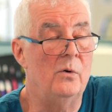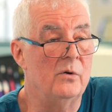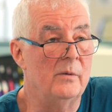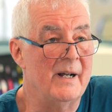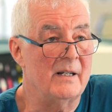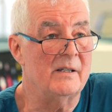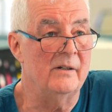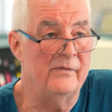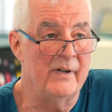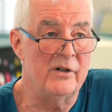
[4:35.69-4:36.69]
oral
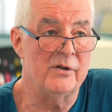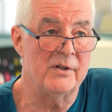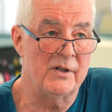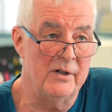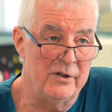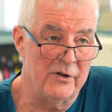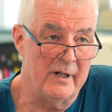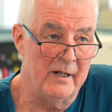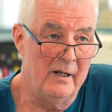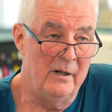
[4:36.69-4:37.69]
maxillofacial
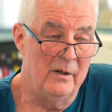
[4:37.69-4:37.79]
surgery,